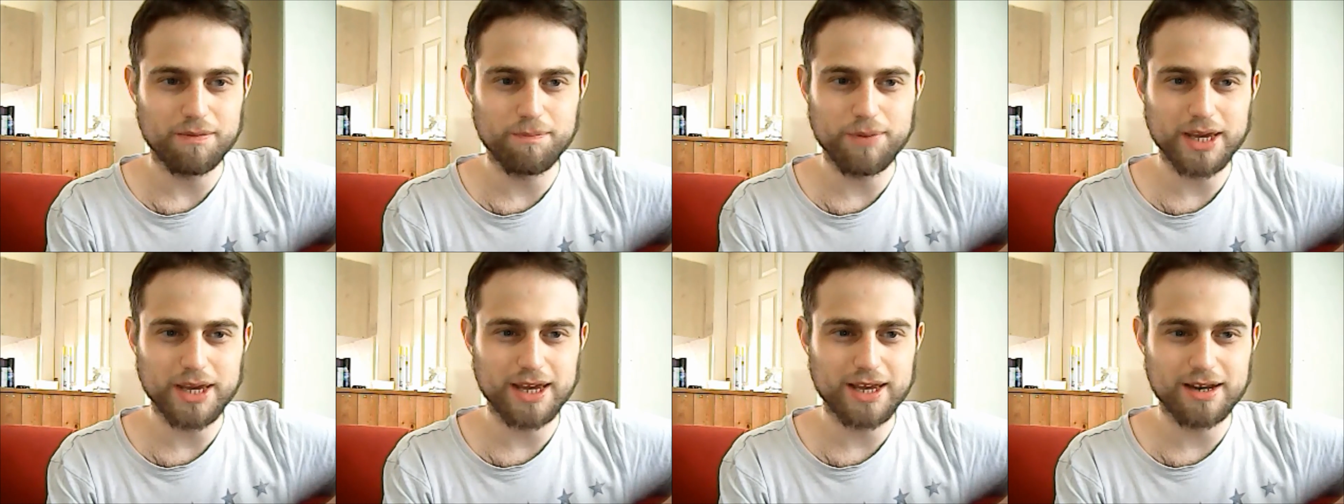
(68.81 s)

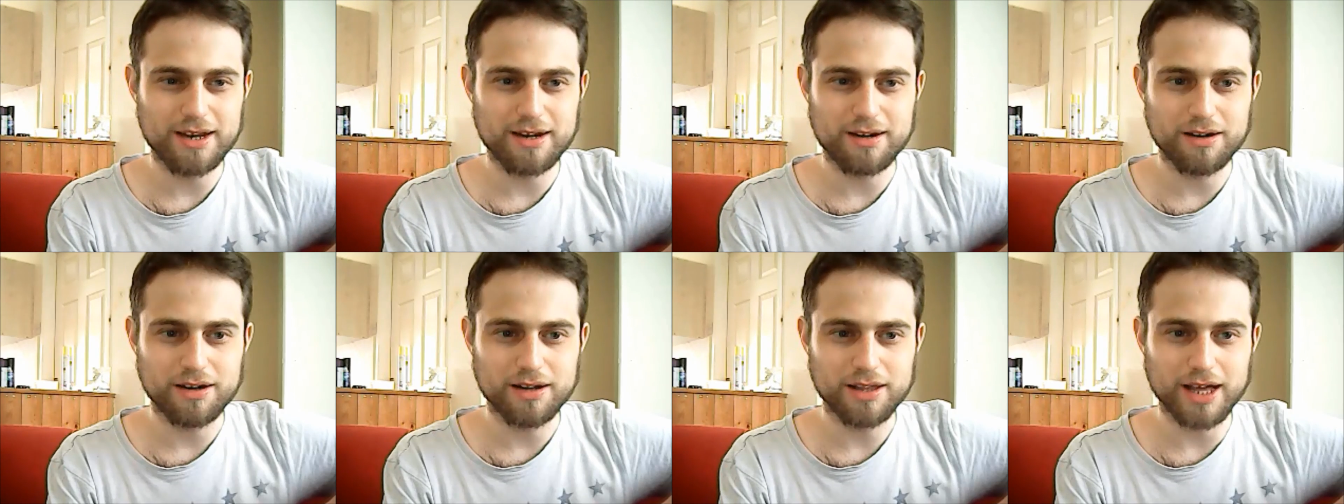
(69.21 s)

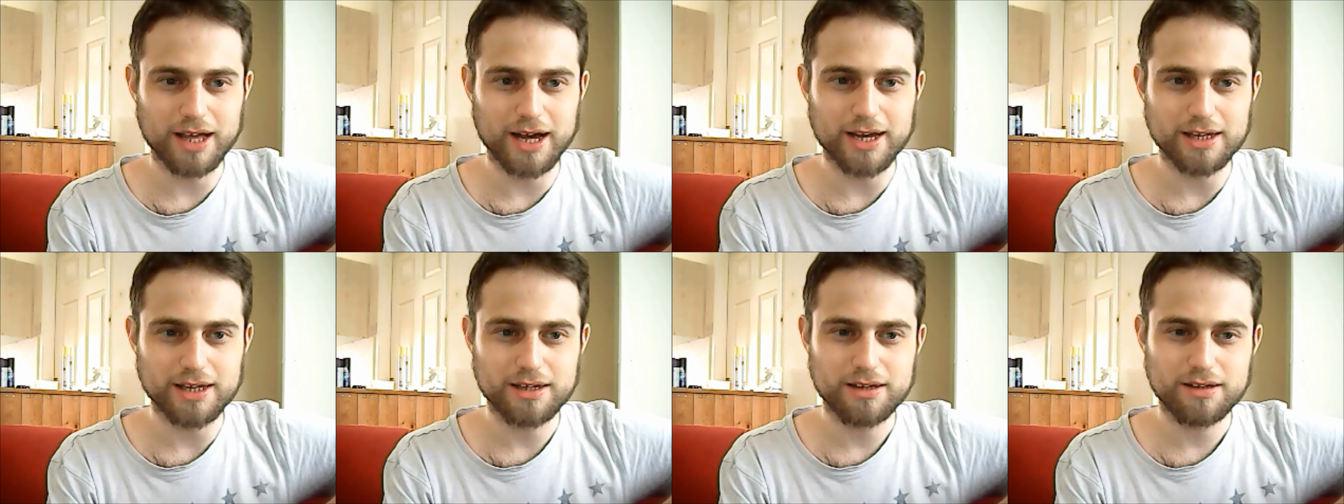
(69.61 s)
being
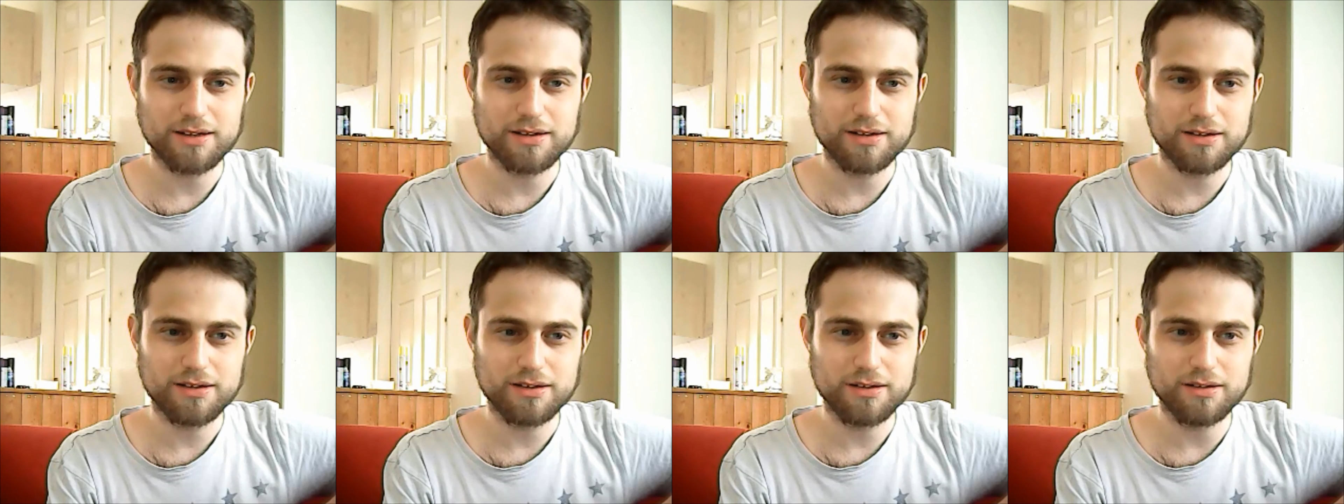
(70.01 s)
like
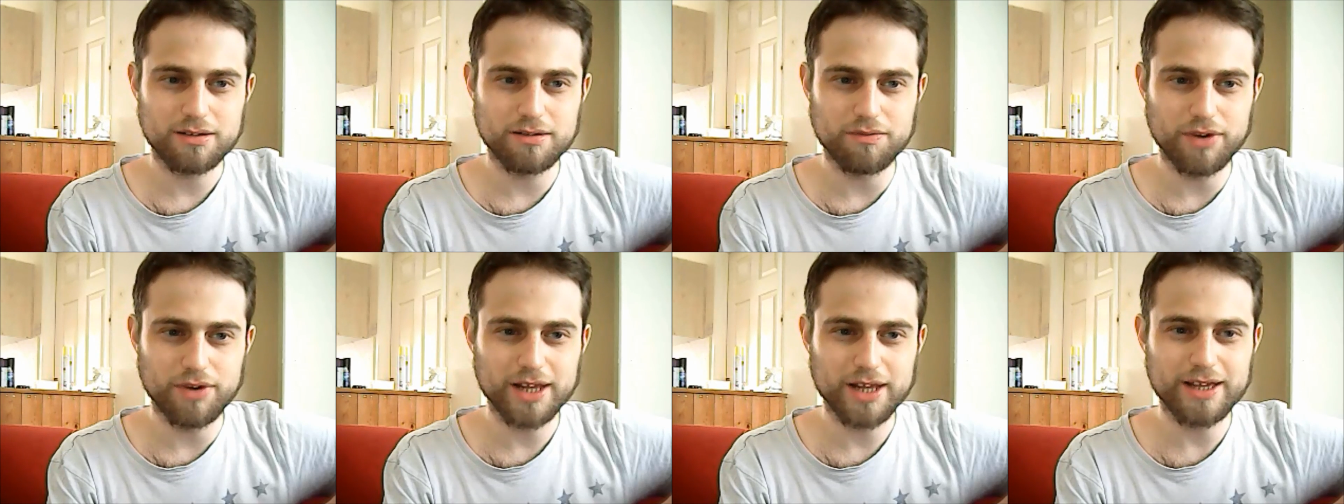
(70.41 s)

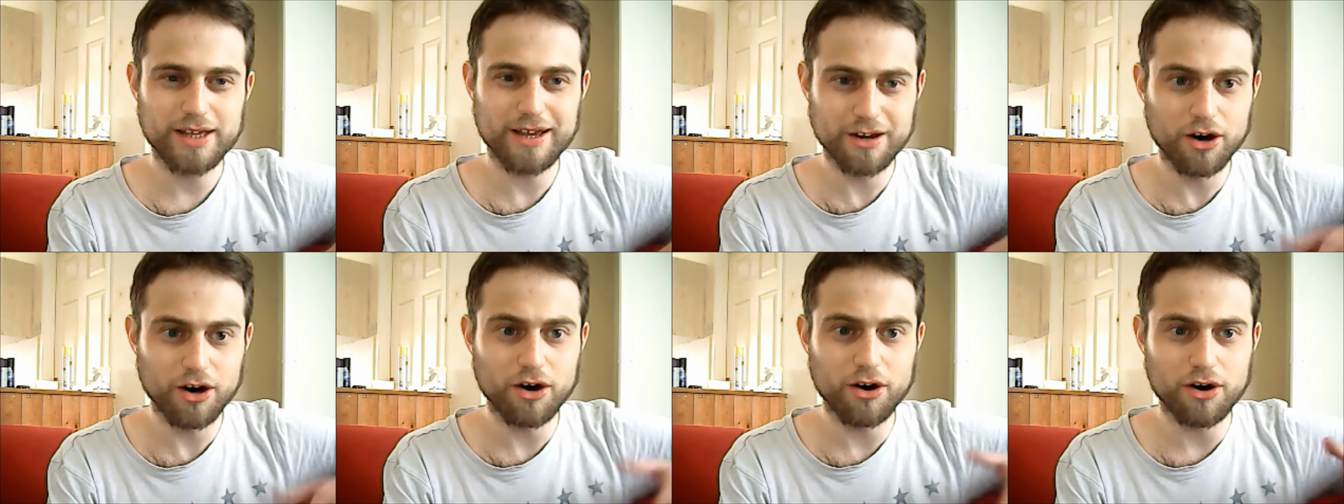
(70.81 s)
really
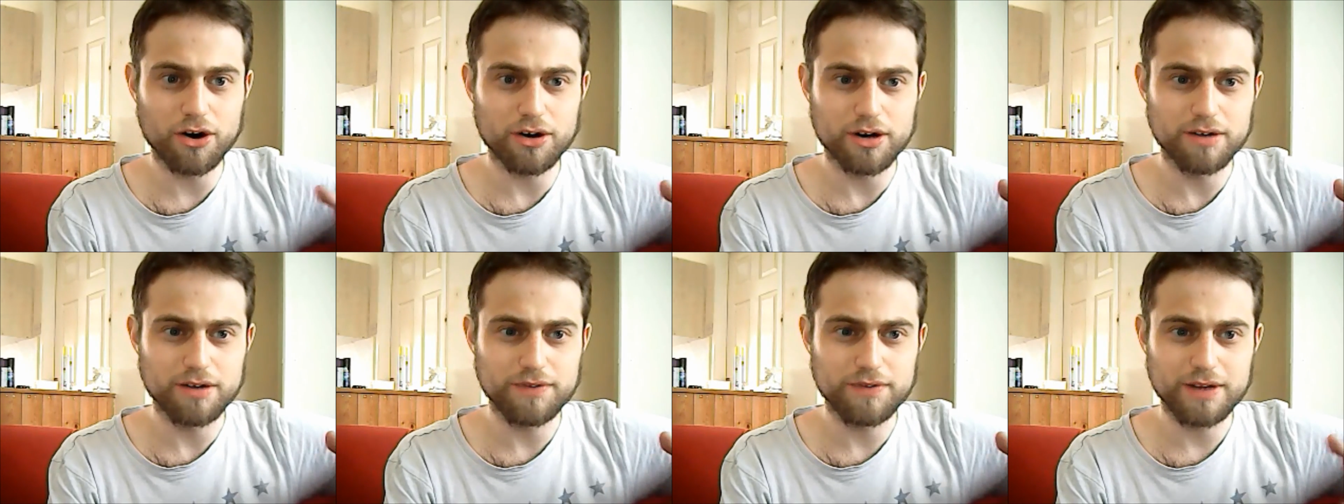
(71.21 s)
in
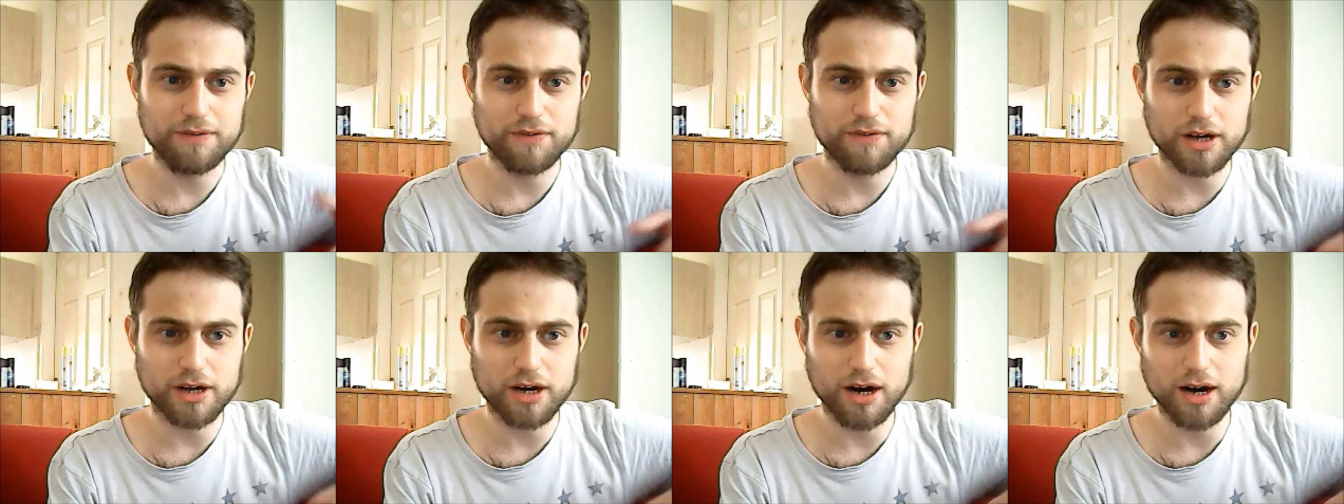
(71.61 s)
awe of
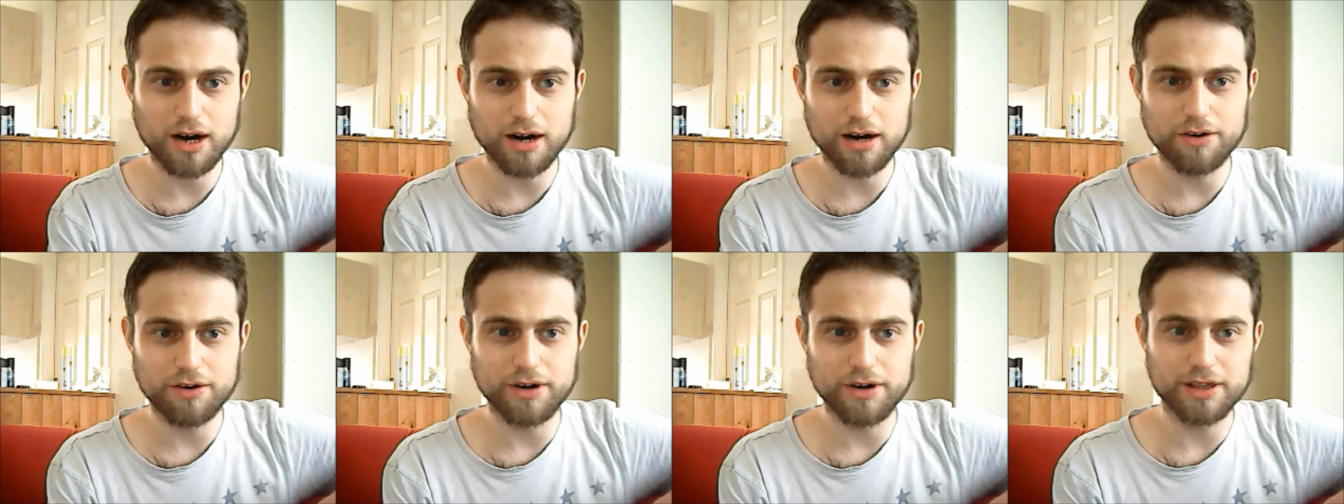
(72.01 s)
Ethan
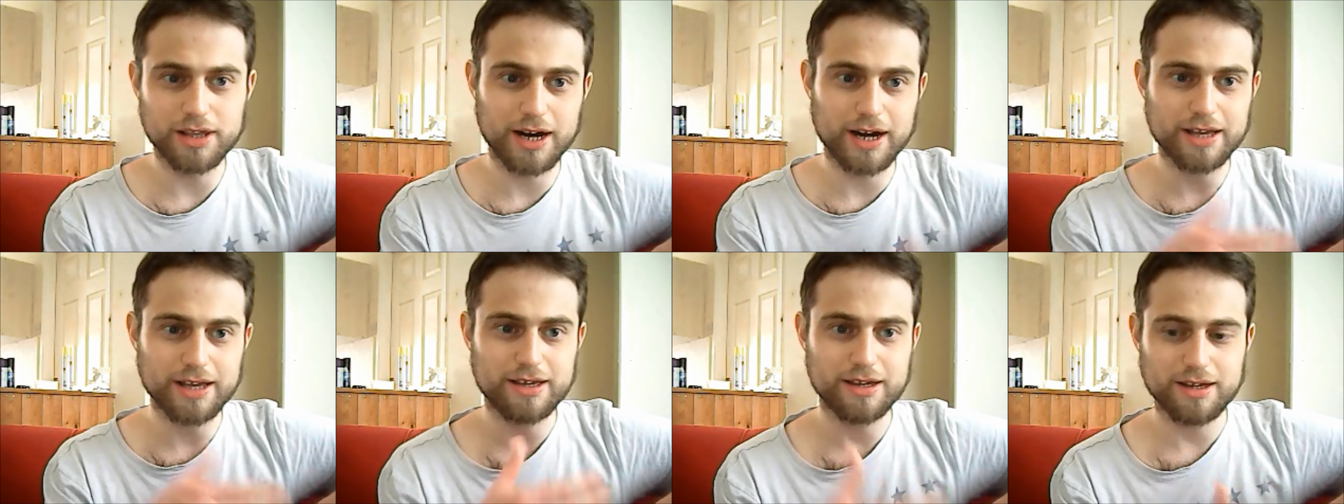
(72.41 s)
Carter and
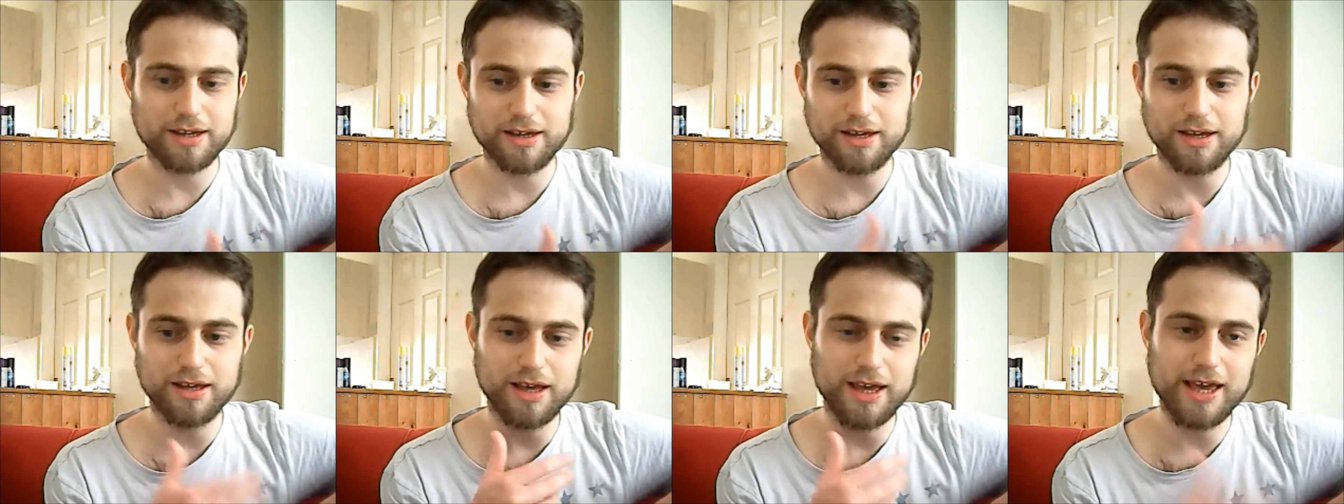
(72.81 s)
like
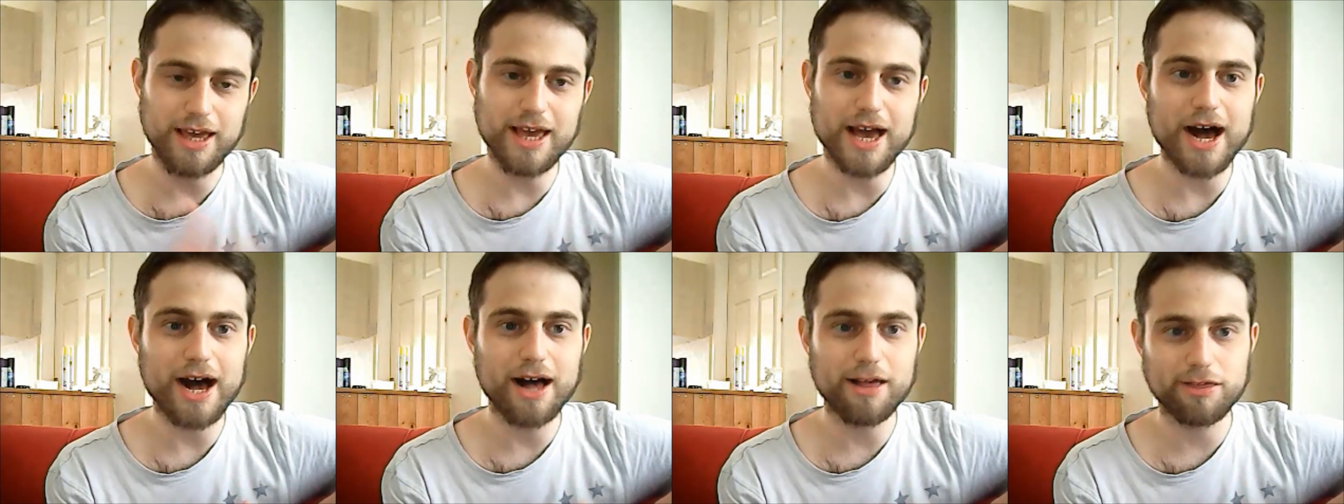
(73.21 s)

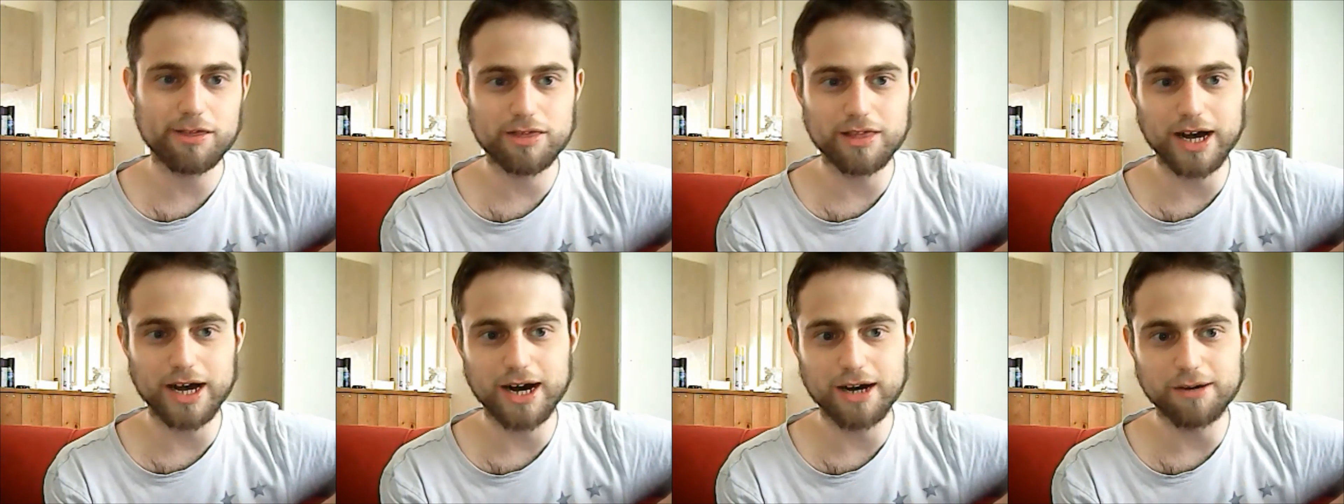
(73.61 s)
he
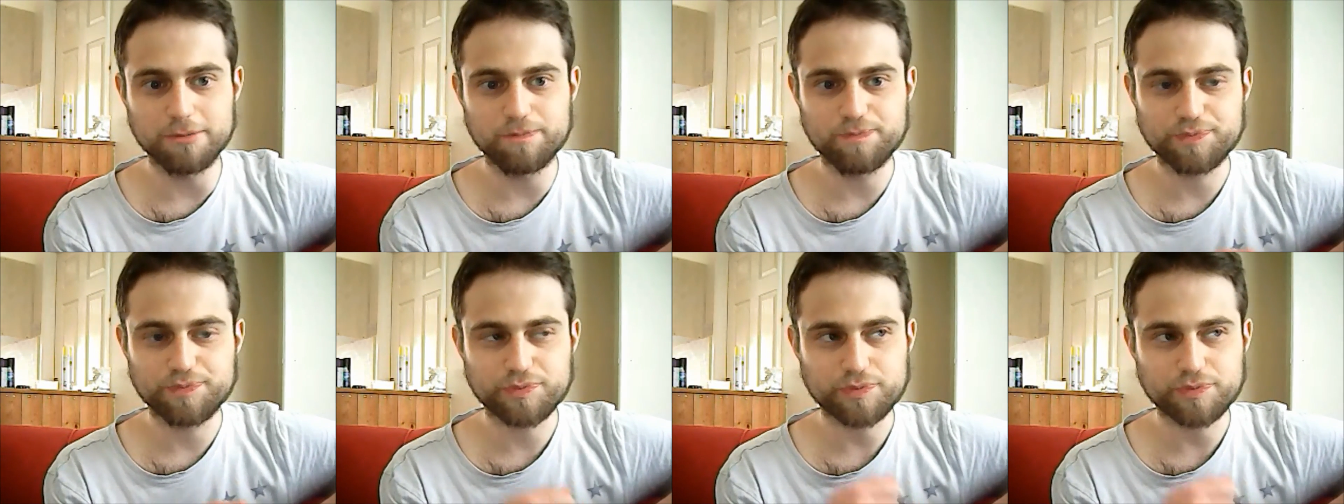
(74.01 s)
has that